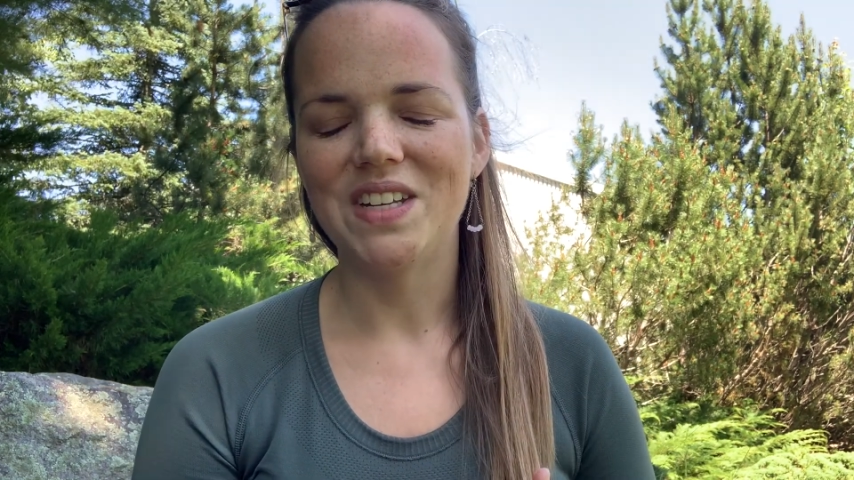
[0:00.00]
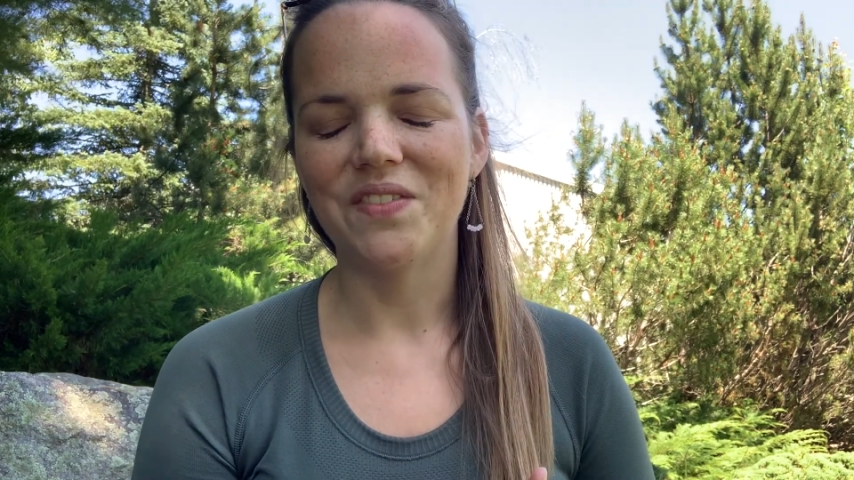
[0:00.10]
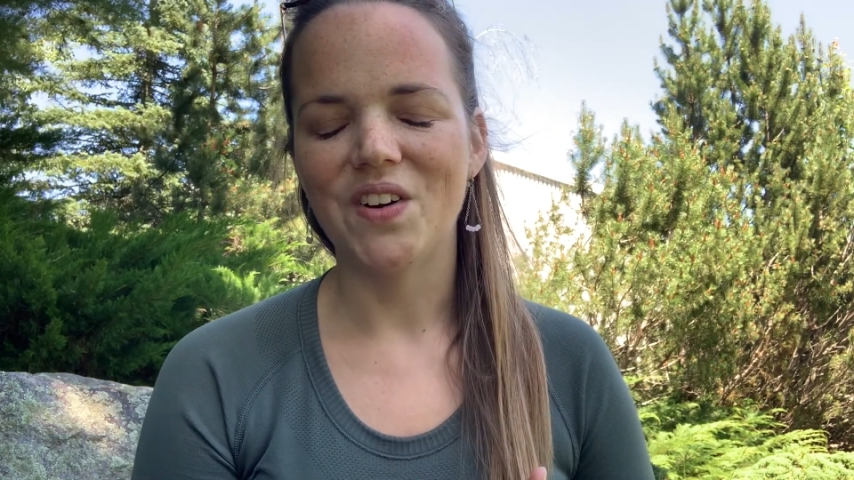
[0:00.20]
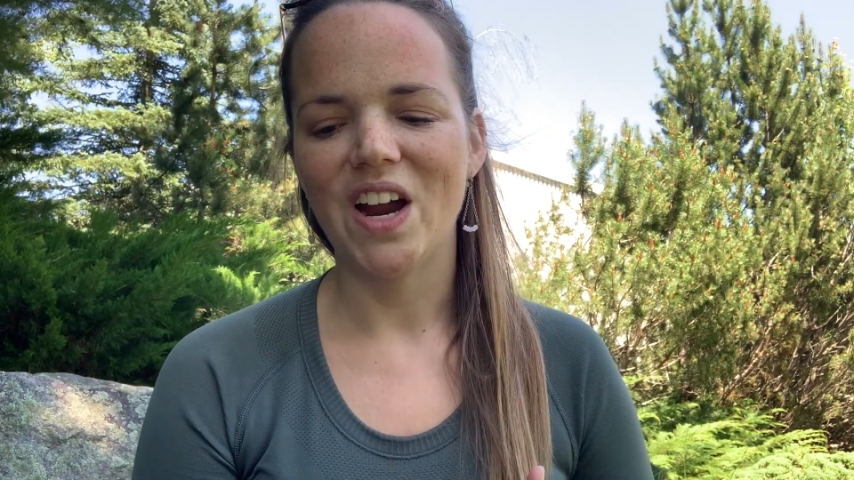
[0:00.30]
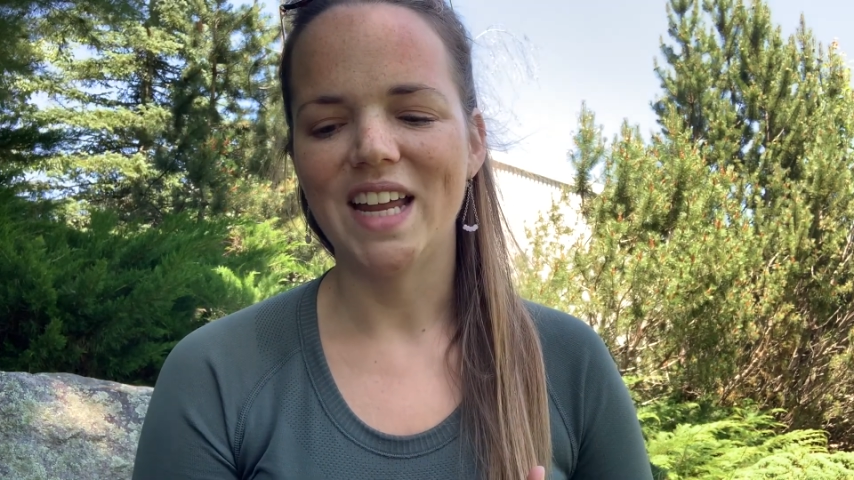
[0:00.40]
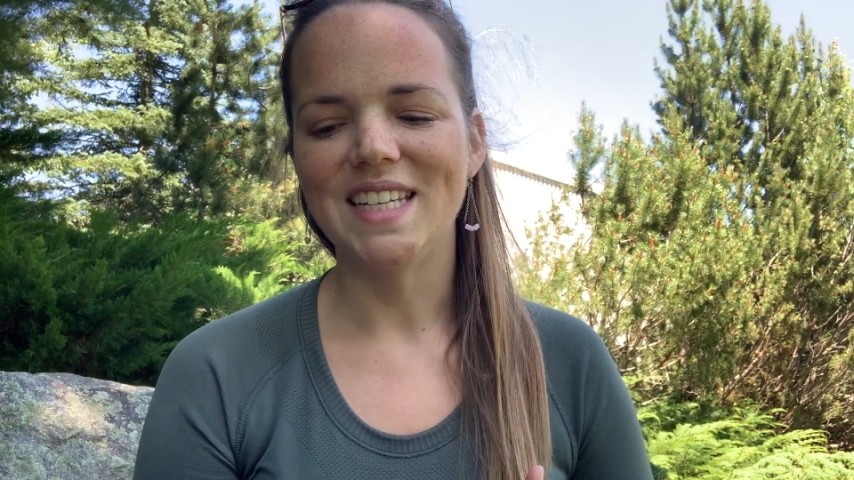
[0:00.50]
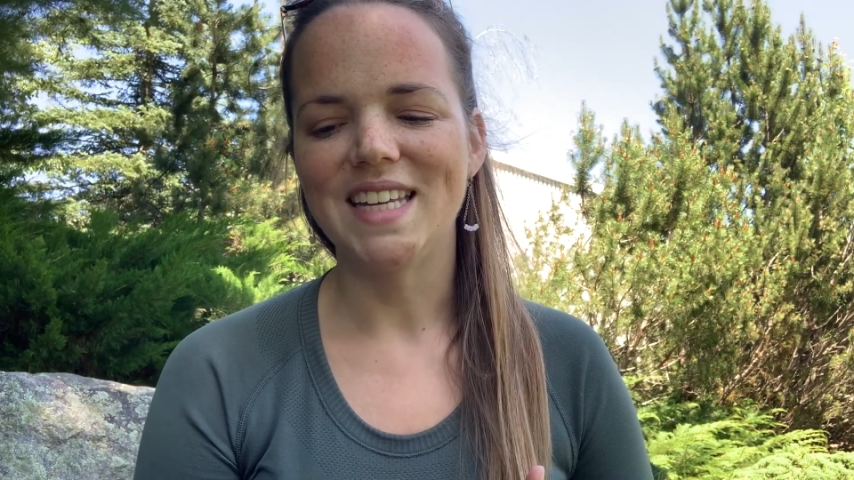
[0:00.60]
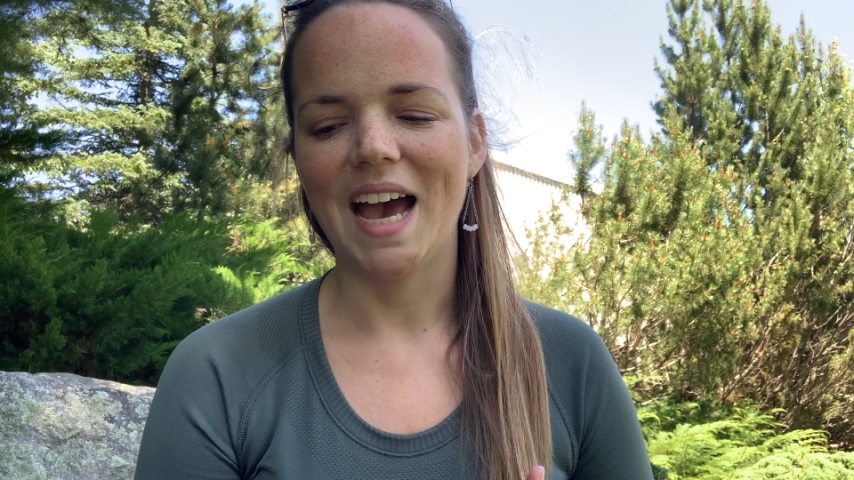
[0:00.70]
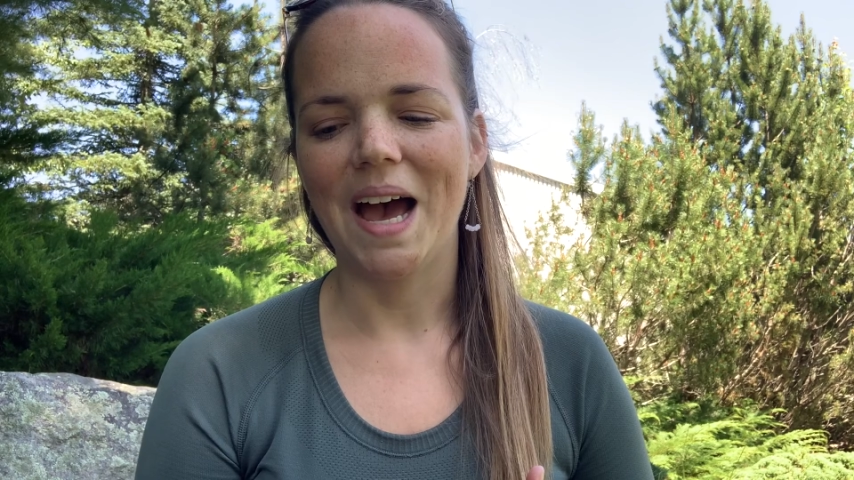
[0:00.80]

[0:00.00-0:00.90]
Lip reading: different